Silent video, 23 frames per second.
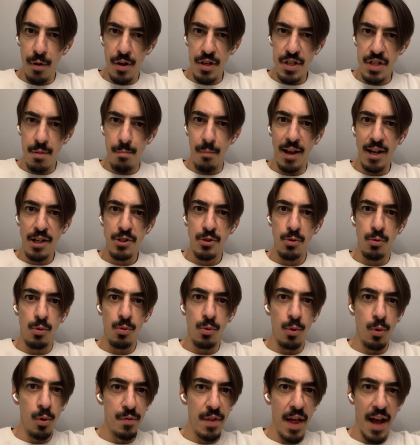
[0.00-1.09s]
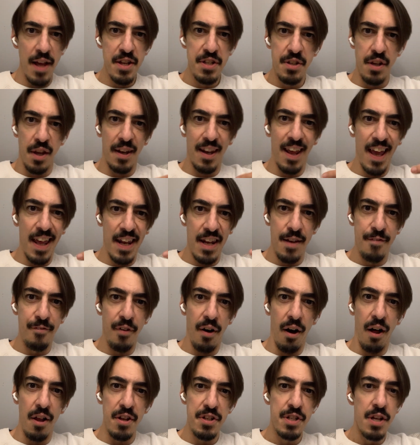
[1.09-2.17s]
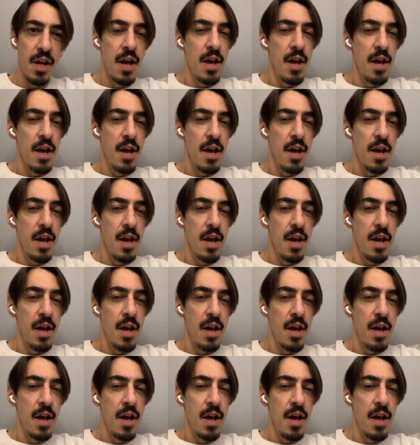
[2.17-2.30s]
So make sure all that's done in advance.